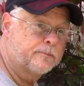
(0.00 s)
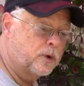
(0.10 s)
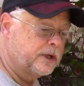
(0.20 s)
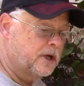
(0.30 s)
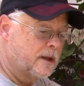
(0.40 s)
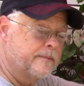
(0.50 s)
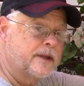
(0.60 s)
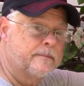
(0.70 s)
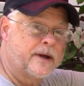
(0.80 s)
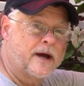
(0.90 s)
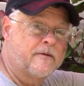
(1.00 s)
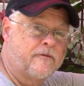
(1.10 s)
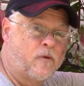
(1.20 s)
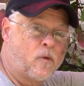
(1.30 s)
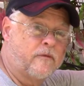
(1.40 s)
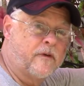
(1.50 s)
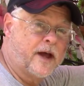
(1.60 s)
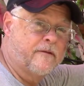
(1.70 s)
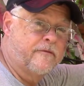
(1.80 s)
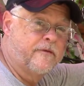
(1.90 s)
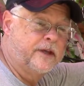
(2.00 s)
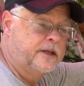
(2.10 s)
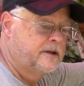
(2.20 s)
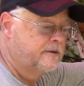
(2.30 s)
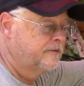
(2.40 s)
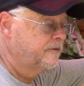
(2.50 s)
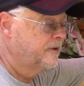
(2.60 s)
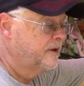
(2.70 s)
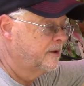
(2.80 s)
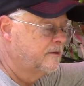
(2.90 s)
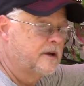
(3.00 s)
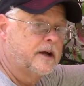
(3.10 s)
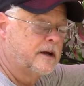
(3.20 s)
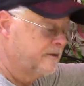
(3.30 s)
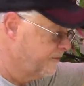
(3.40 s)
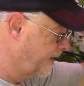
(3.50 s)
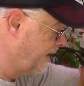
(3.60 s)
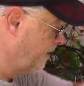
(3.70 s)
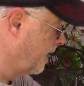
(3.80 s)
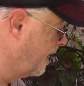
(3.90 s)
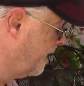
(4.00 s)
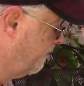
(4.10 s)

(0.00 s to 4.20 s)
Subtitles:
pre-cut me about 4 or 5 feet of fire line,